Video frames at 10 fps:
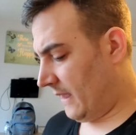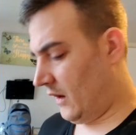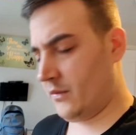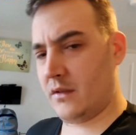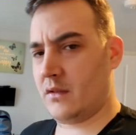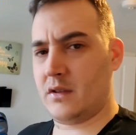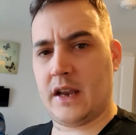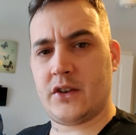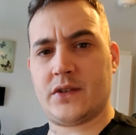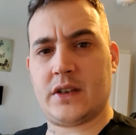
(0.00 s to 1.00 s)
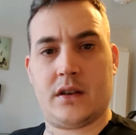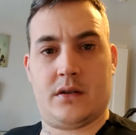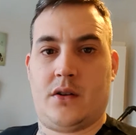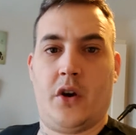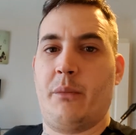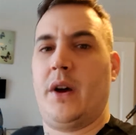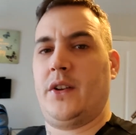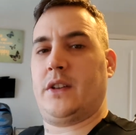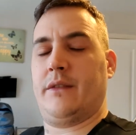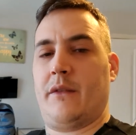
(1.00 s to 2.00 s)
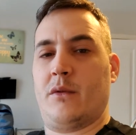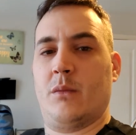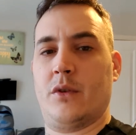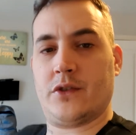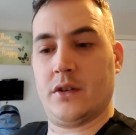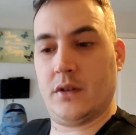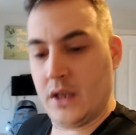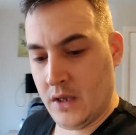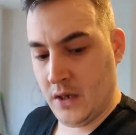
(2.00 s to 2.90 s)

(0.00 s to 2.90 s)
the agency could go bust if everyone was to